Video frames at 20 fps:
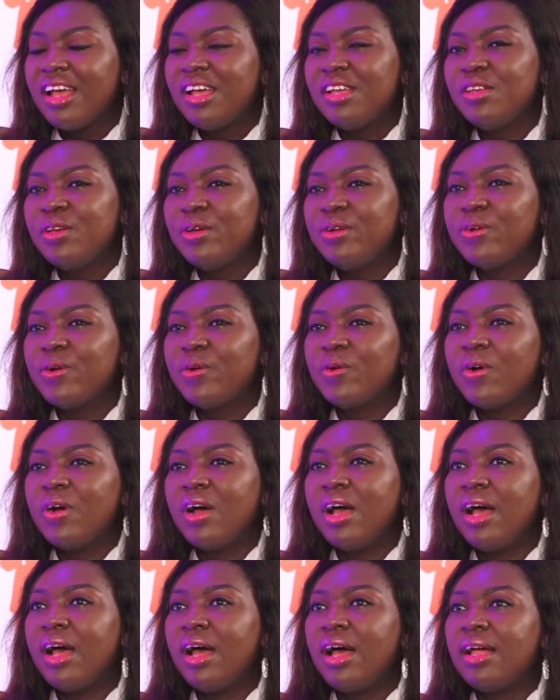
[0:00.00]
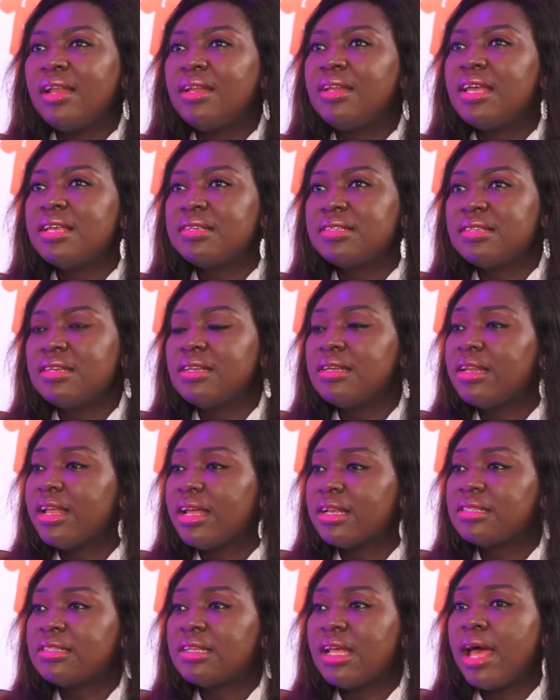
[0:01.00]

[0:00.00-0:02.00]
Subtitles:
you know, lesson that,